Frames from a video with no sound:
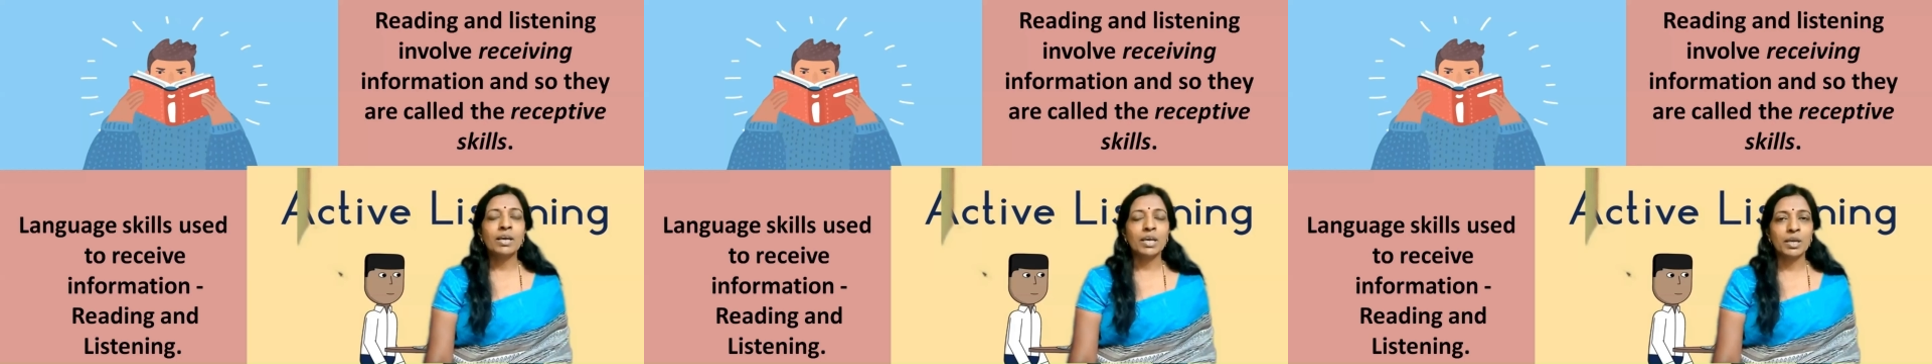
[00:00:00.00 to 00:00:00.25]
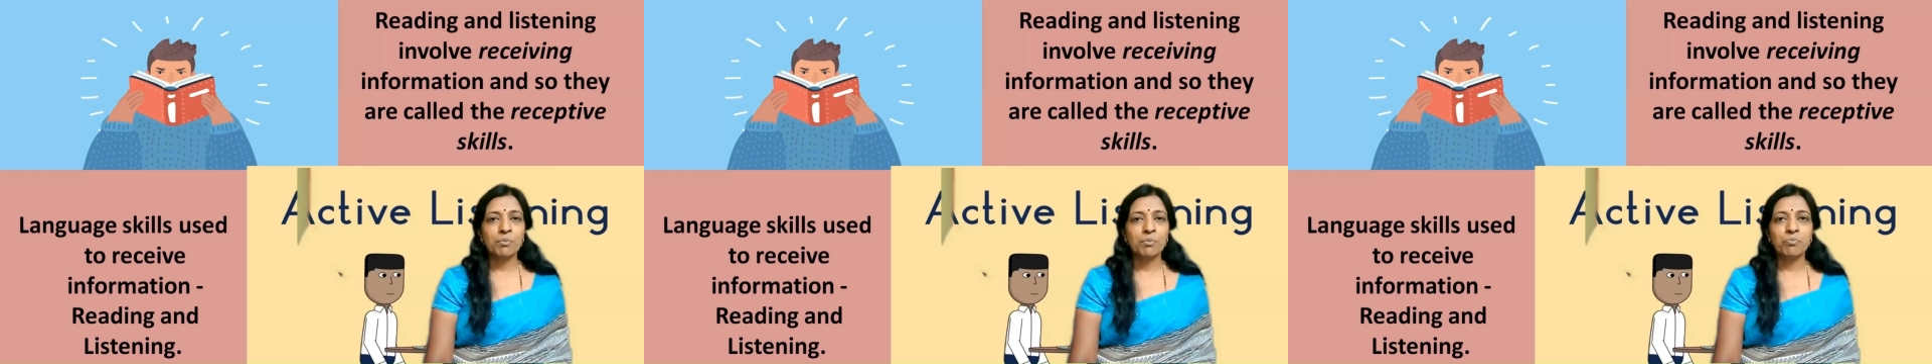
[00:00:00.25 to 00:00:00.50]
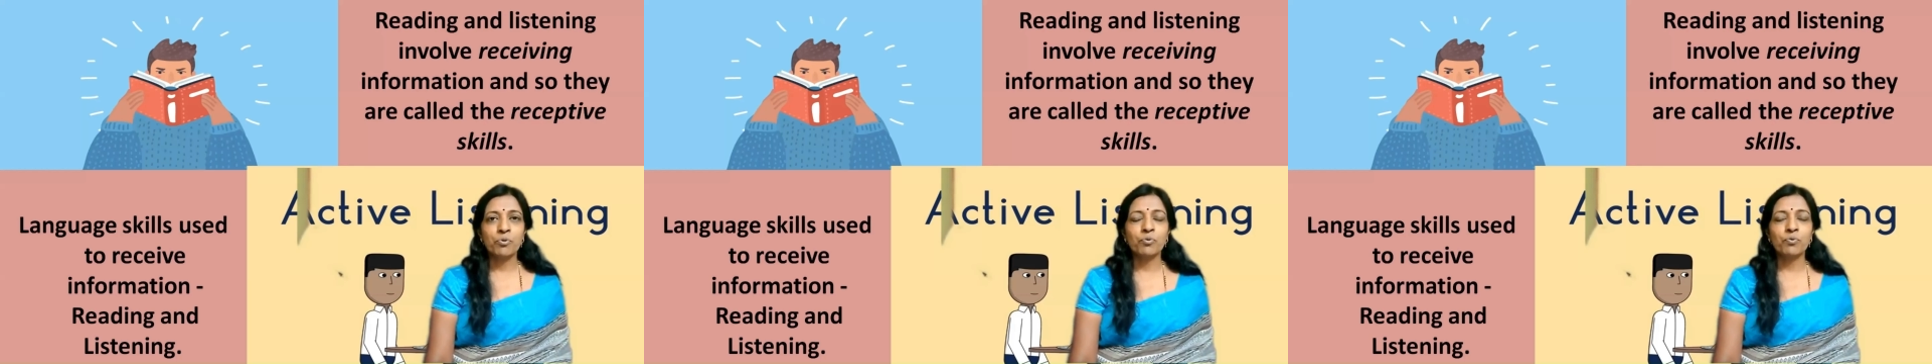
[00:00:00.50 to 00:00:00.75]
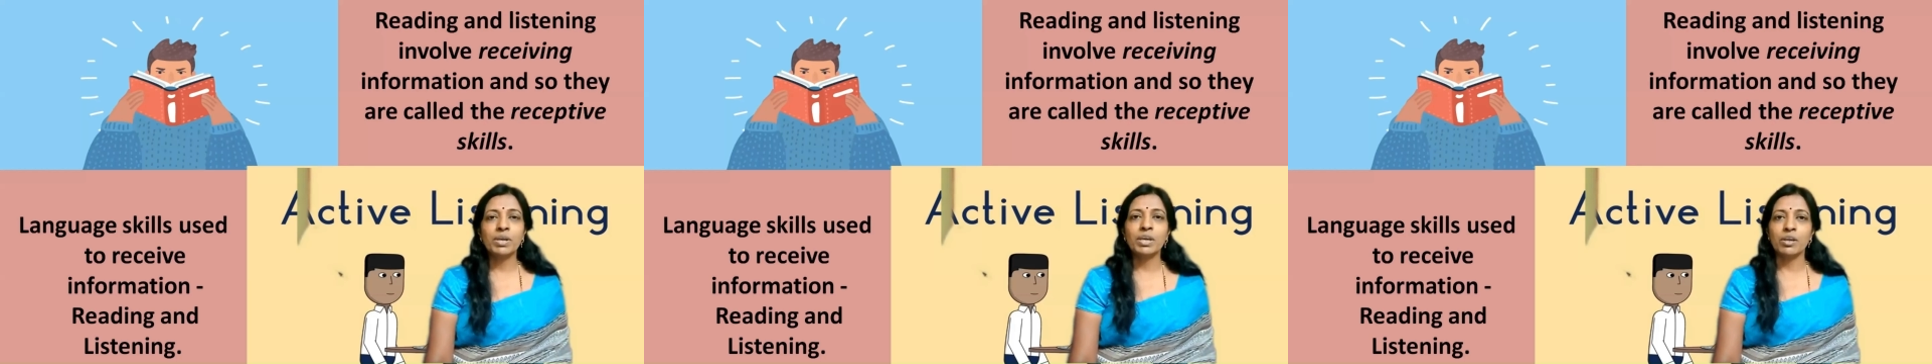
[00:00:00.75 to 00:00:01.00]

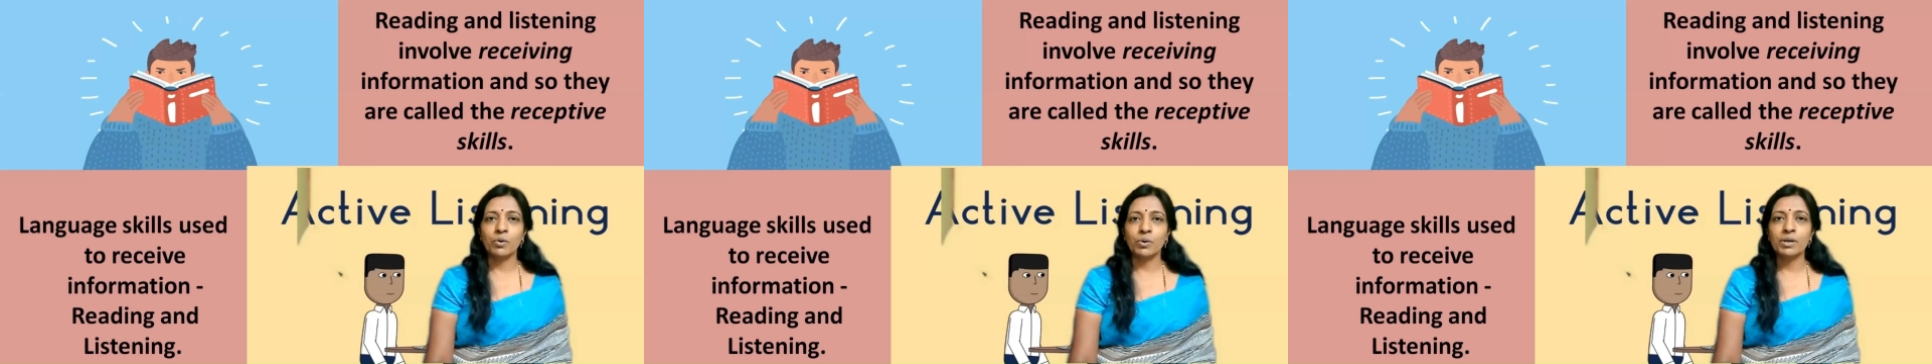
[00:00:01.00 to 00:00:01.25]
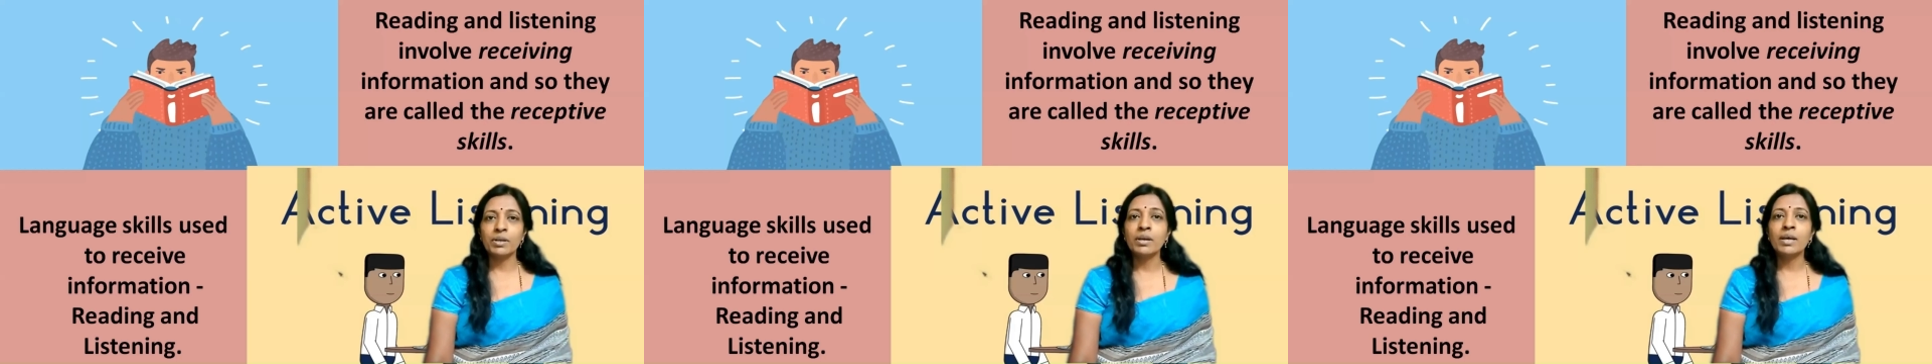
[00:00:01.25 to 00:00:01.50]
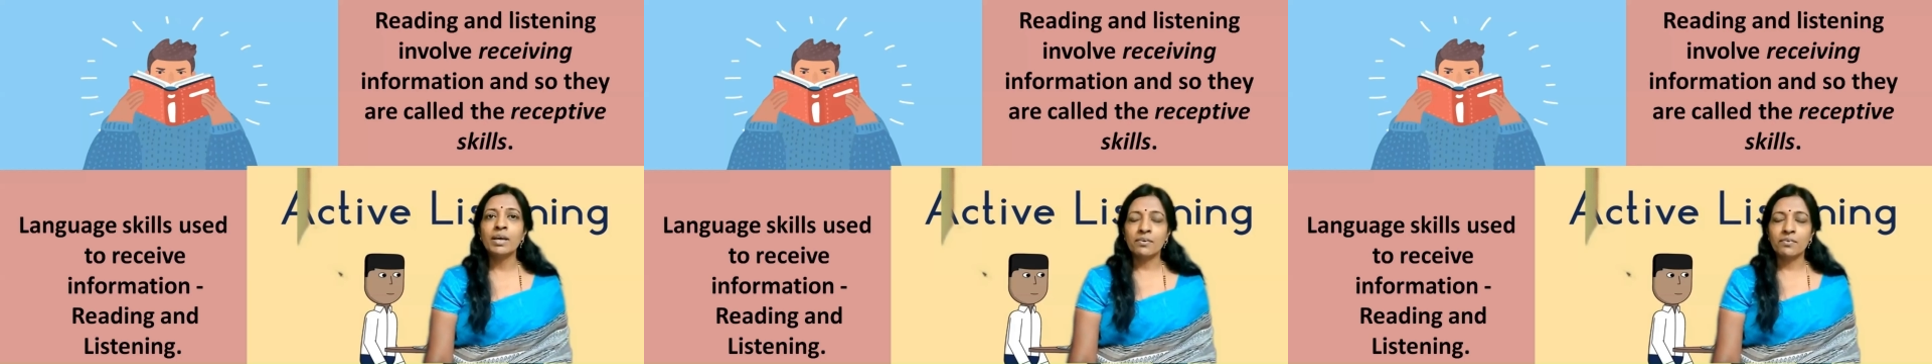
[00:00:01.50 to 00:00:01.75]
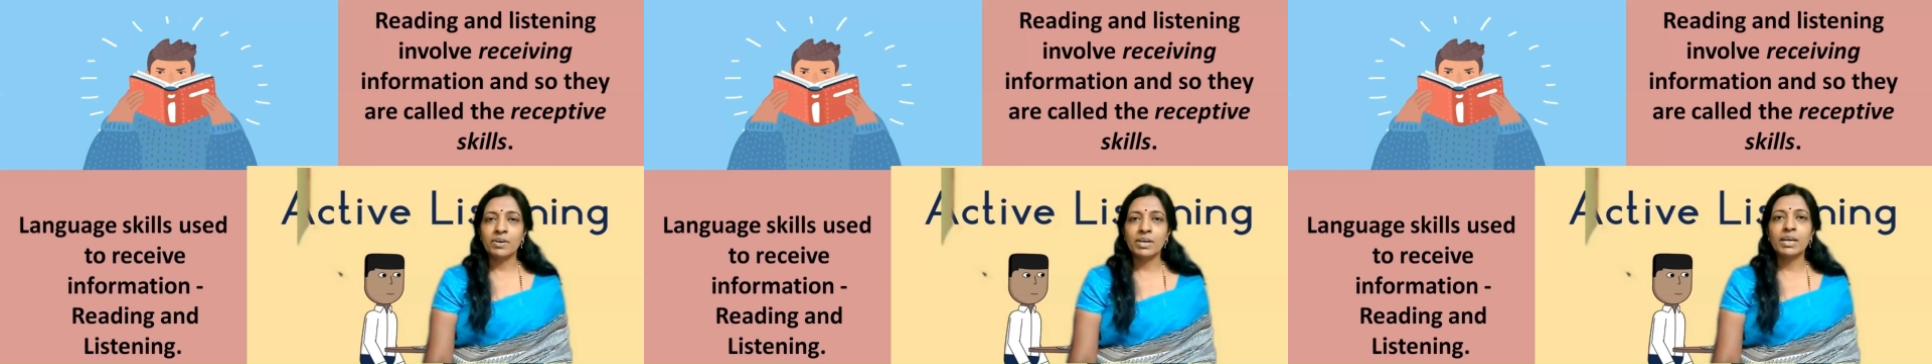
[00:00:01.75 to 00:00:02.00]
improving your
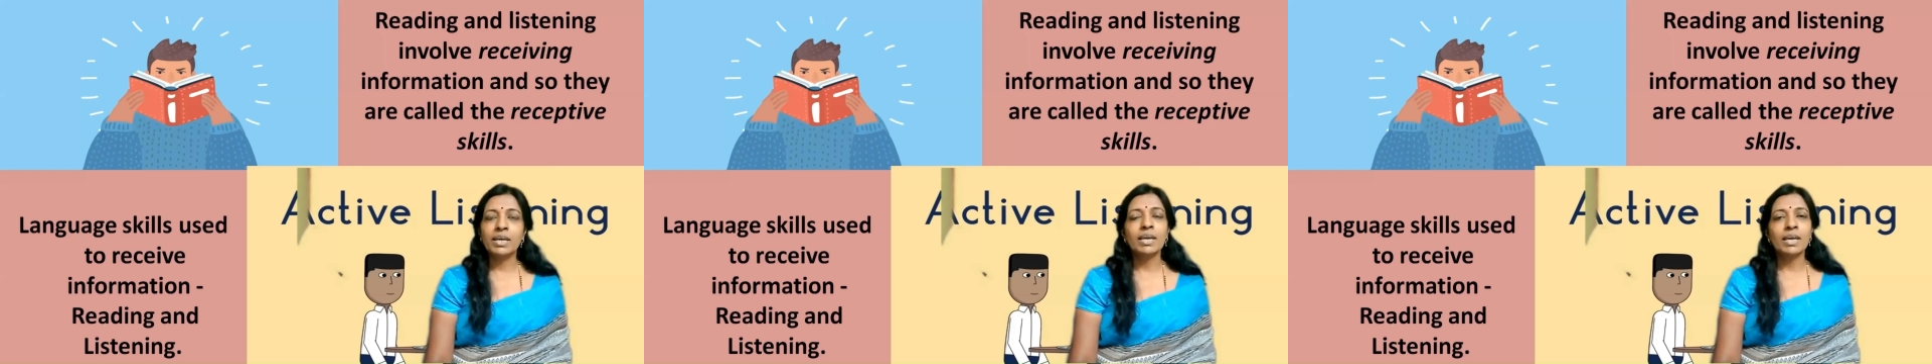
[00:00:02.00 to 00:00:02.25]
reading